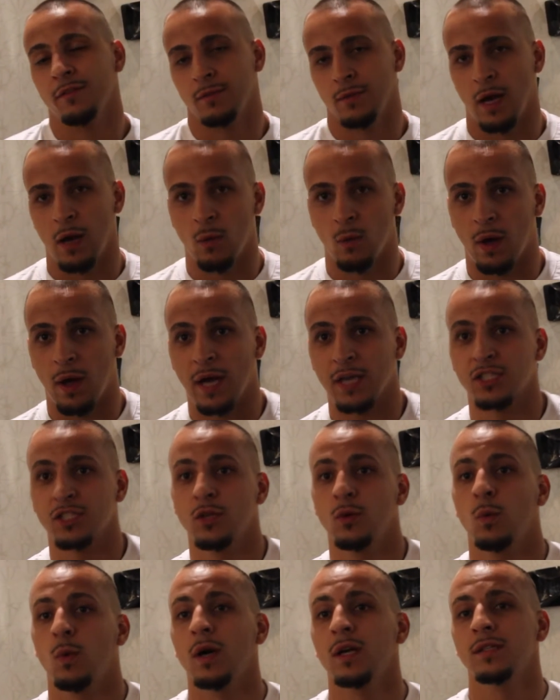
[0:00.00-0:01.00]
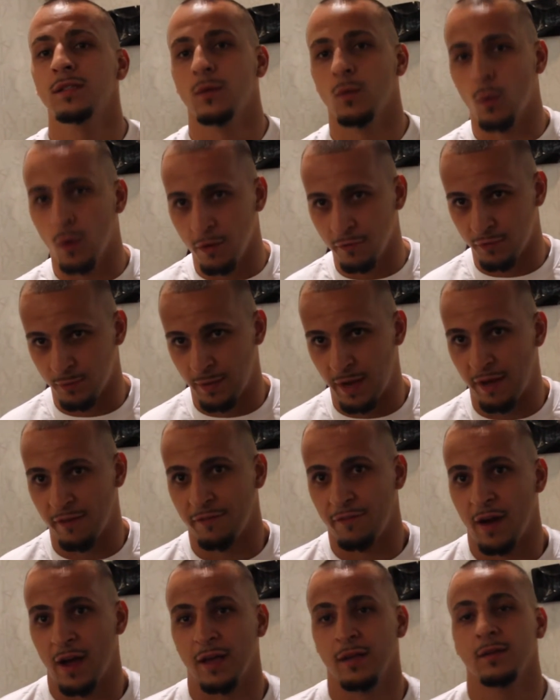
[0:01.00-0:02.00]
I actually won won from
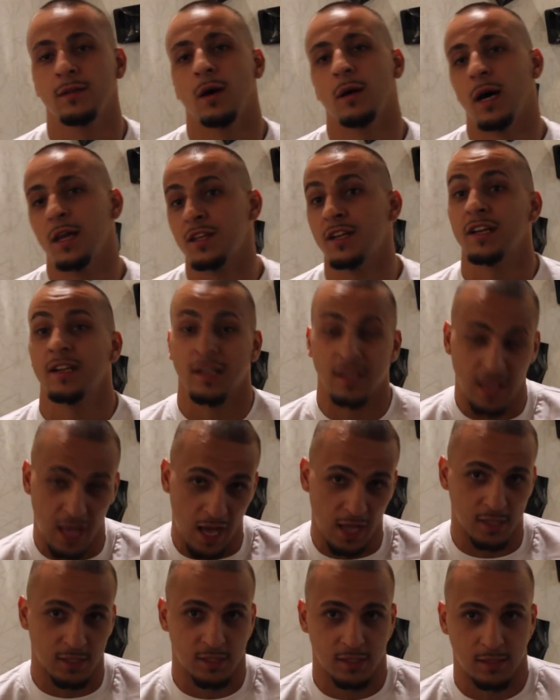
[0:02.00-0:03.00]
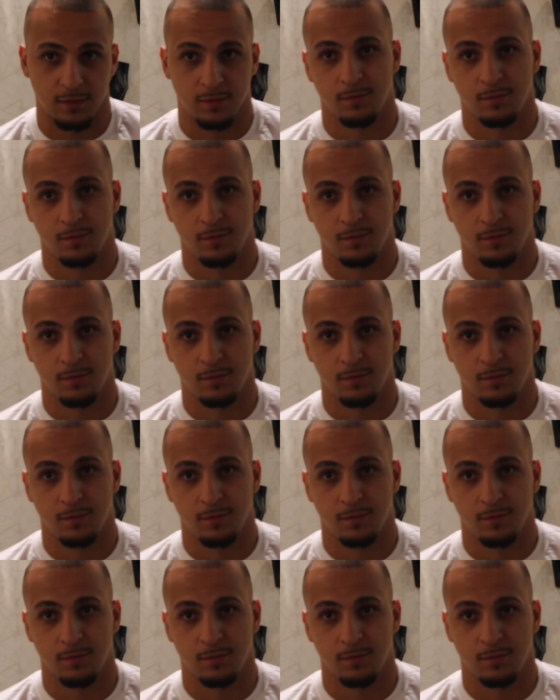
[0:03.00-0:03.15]
that fight, other than the loss.